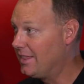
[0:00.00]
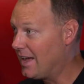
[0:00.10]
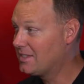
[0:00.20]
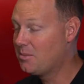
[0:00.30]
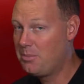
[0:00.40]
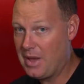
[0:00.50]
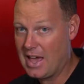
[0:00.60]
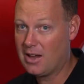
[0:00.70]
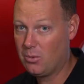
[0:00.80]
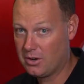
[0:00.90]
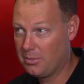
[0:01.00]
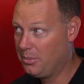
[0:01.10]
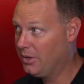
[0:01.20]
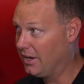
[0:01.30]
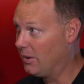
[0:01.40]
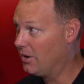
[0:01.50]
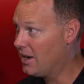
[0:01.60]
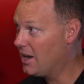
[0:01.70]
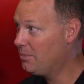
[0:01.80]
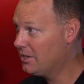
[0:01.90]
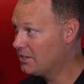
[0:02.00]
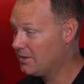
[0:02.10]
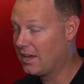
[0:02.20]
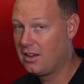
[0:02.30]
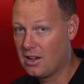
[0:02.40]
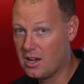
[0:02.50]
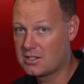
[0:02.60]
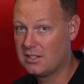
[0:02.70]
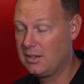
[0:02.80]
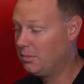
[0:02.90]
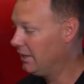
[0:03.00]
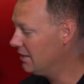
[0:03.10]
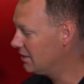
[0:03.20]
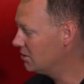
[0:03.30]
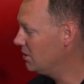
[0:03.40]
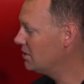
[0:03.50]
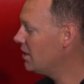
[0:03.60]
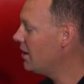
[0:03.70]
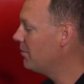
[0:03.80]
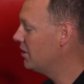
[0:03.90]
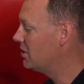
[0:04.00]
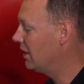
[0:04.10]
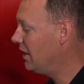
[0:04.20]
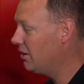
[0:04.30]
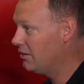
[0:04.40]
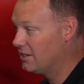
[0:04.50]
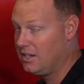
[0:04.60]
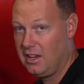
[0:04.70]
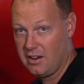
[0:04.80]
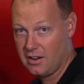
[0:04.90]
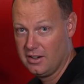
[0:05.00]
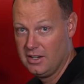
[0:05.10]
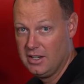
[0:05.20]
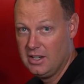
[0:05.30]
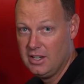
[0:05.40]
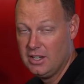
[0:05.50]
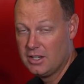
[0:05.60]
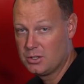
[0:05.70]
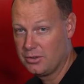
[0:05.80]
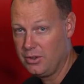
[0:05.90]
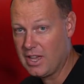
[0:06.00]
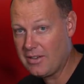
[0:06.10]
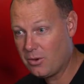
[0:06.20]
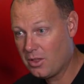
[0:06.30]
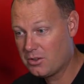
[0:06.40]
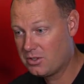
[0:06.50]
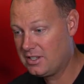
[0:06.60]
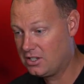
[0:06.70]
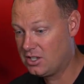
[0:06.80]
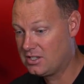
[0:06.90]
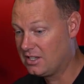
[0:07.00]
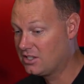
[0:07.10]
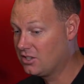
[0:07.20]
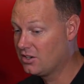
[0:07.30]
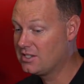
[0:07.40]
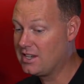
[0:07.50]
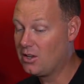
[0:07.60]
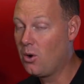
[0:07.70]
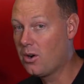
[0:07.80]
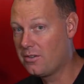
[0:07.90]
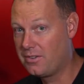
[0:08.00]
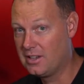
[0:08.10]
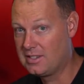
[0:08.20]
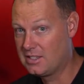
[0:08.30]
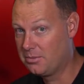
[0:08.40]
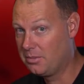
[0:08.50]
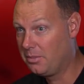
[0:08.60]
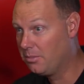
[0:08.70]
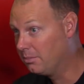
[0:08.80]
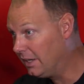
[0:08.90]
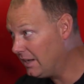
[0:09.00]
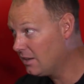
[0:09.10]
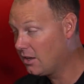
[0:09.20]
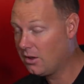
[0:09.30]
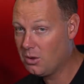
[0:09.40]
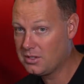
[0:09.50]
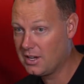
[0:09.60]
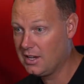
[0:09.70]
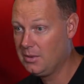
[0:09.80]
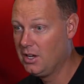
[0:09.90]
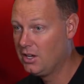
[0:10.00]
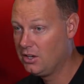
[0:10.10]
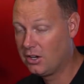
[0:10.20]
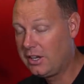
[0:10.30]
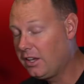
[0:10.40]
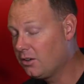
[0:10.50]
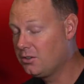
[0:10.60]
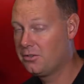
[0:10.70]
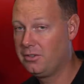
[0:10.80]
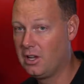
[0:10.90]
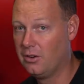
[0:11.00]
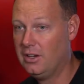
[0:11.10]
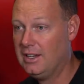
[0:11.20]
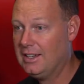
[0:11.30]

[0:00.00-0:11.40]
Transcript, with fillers: That's a bad one to put. I would not put something that constantly bleeds because we saw how much it killed us here. So if you have one of those things that's just a certain size orifice that's bleeding the whole time, you're killing your flow.